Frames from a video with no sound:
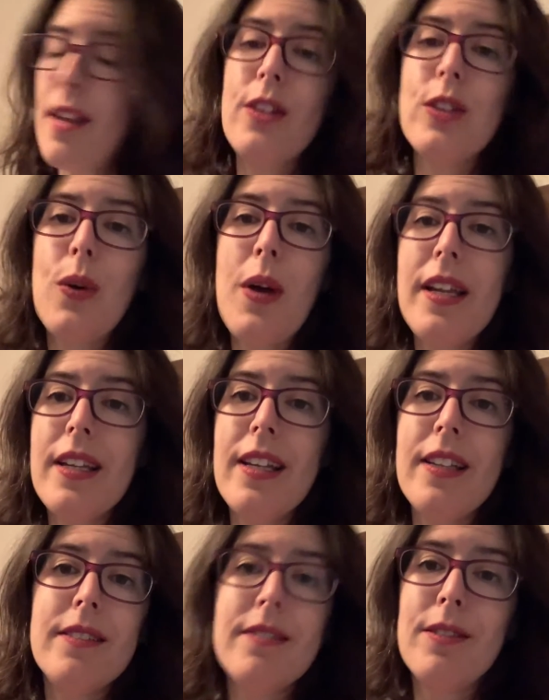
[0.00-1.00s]
So I
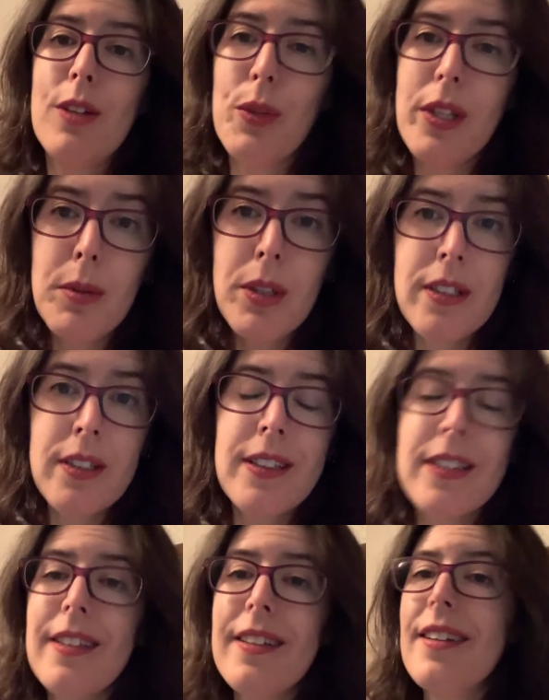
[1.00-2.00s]
can read the book,
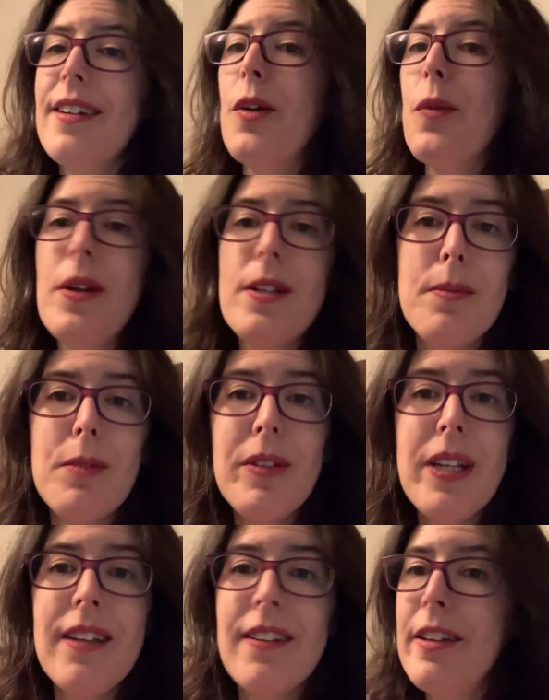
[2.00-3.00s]
watch the
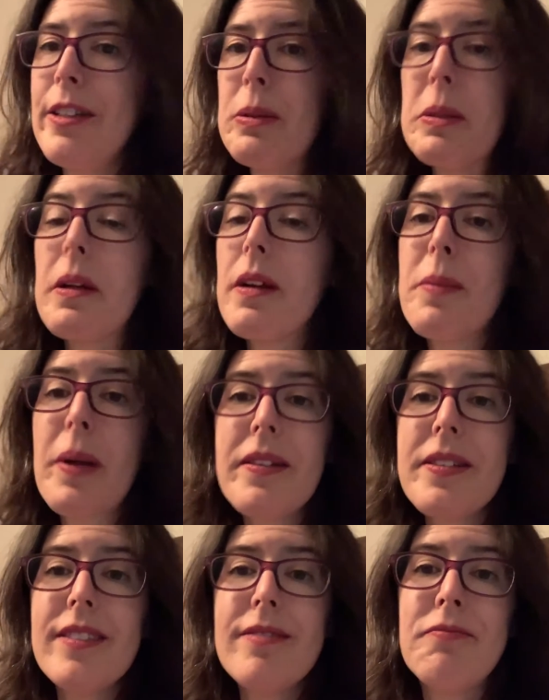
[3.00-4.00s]
movie, do a little
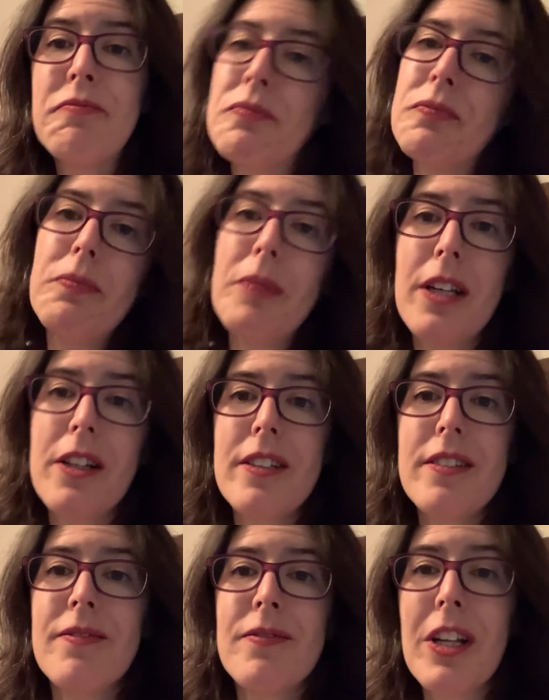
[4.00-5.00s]
comparison, be a
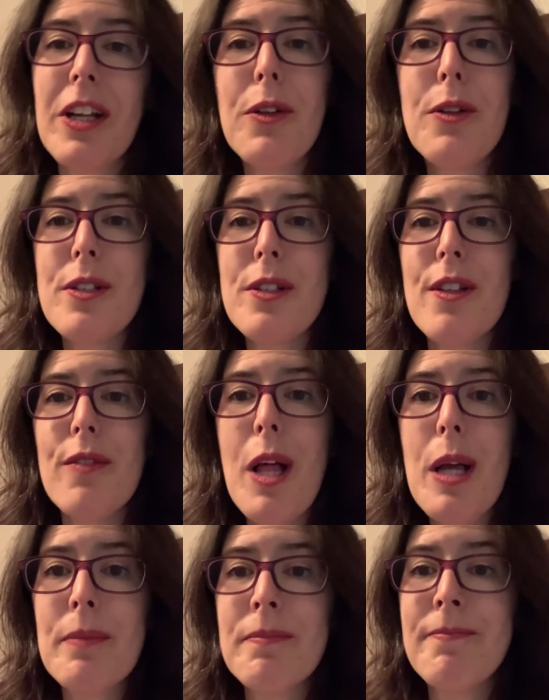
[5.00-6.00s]
good conclusion to the
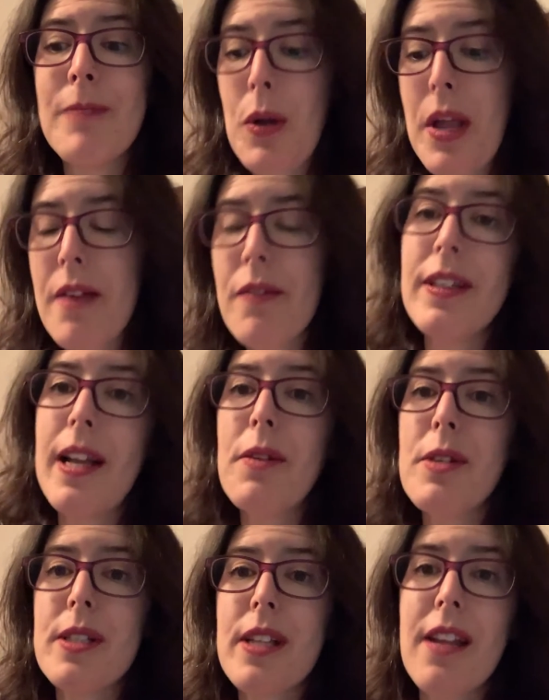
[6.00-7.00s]
vlog. Okay, now
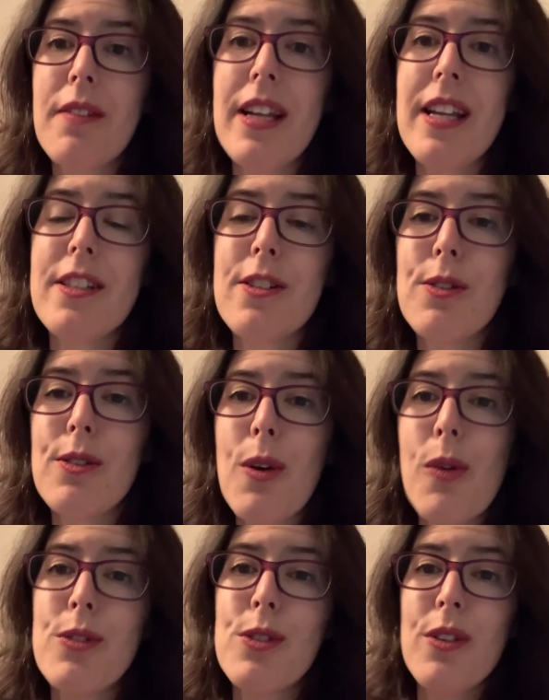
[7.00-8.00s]
we're just getting ready to
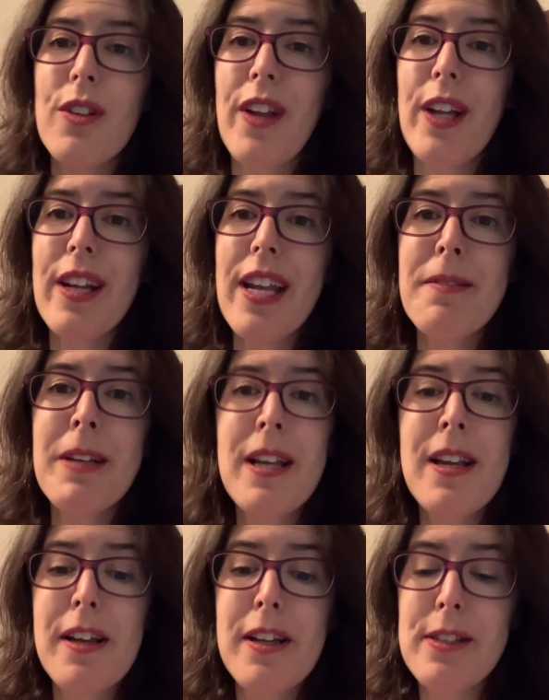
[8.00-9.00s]
go to the ferry.
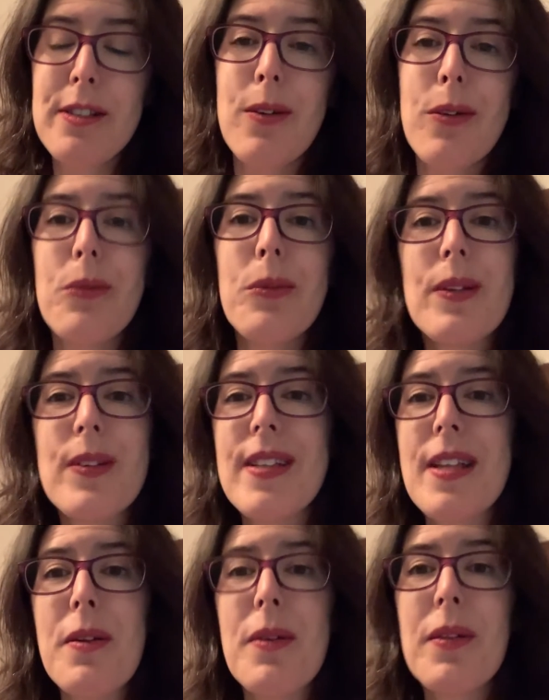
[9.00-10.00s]
So we'll
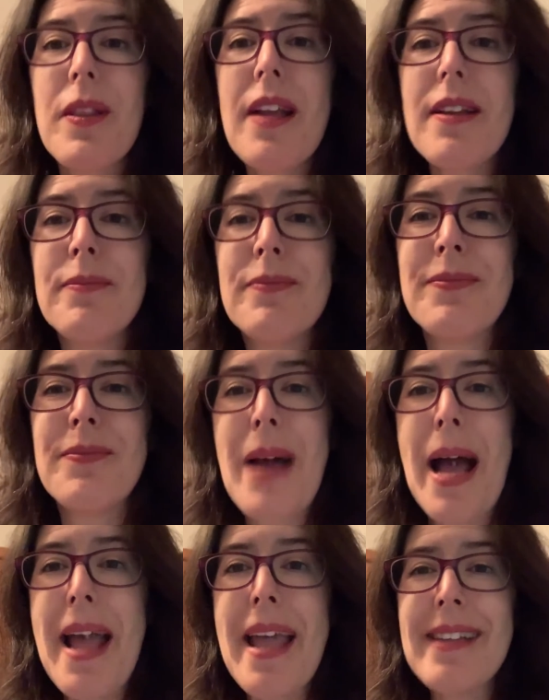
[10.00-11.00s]
see you then.
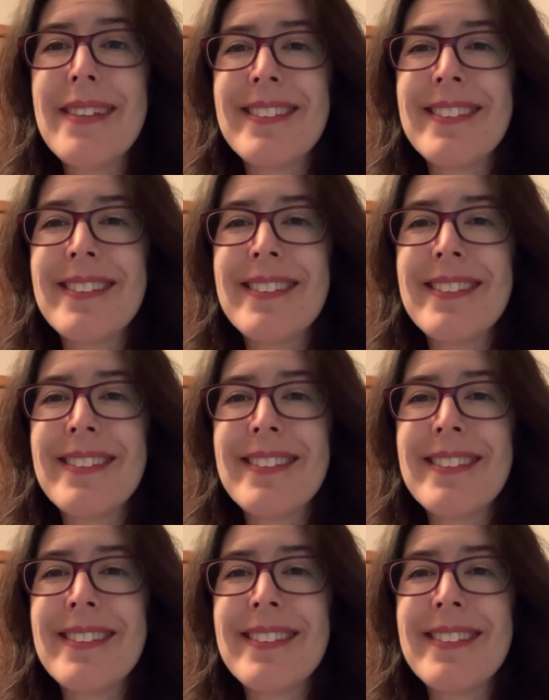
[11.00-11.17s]
Bye.